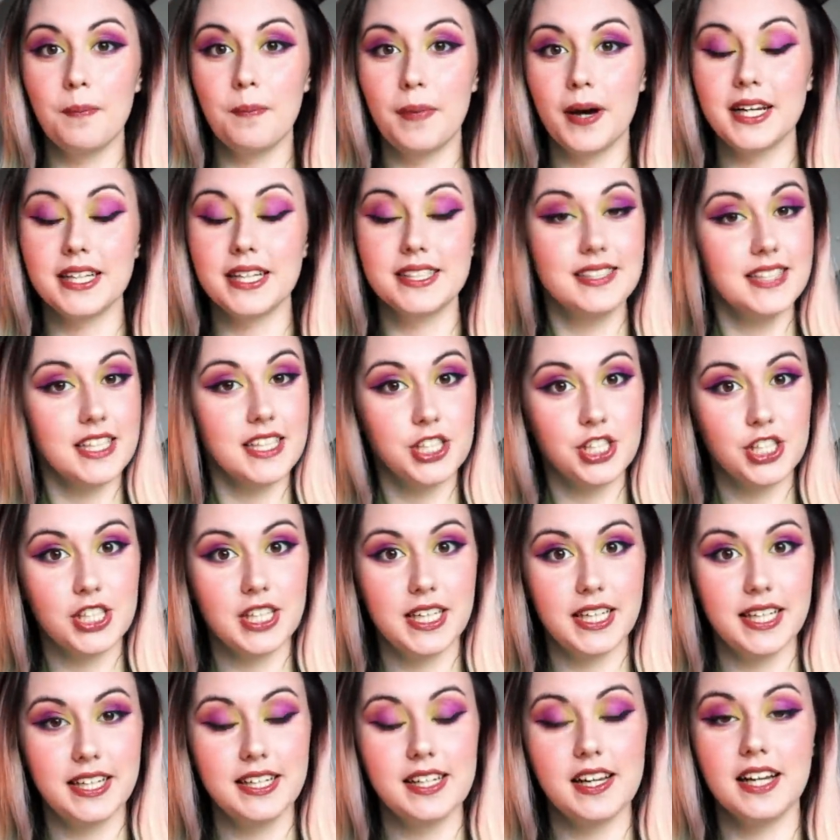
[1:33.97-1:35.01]
But
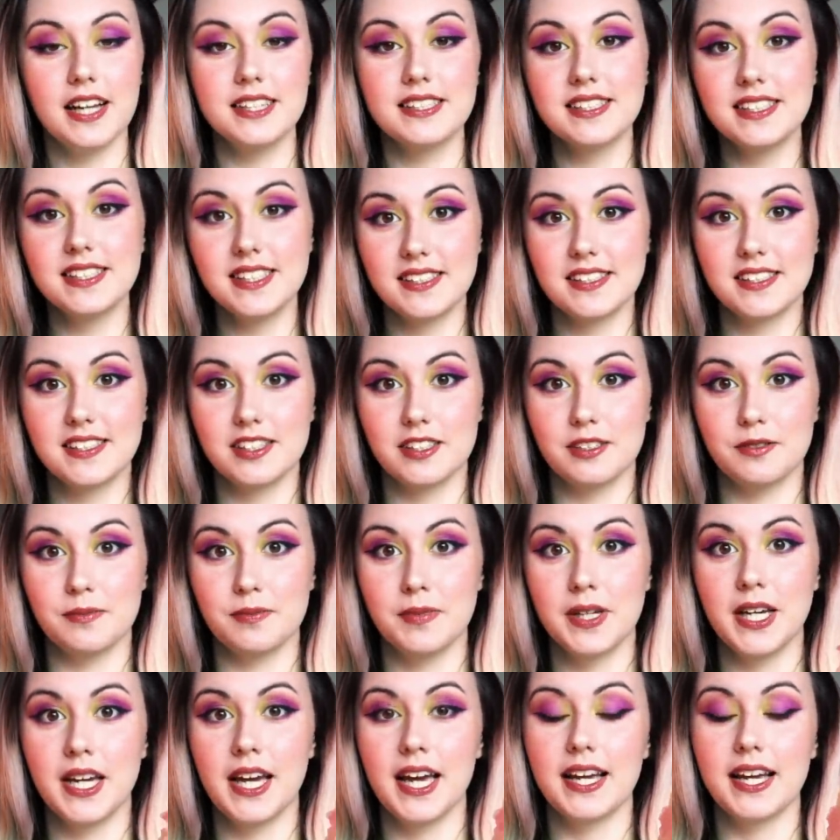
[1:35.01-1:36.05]
essentially, a system